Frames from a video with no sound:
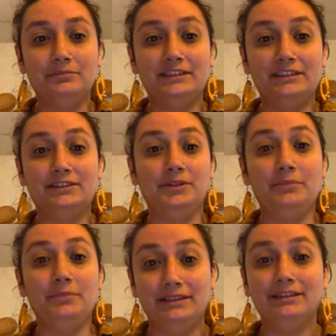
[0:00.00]

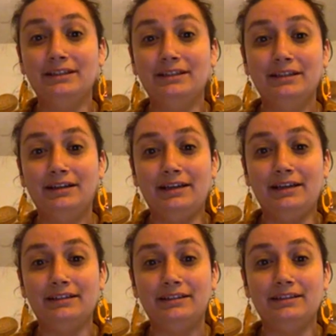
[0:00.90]
determine
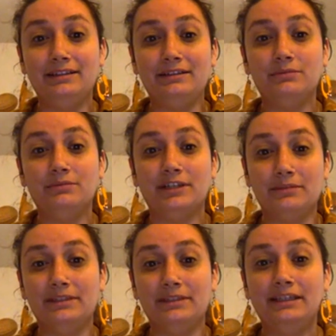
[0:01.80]
any
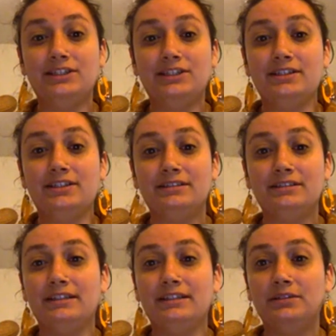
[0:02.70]

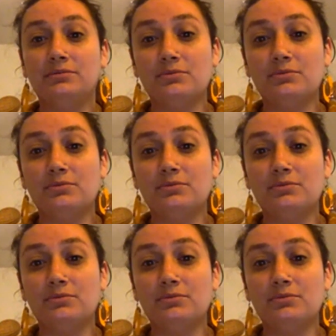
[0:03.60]
recommendations, any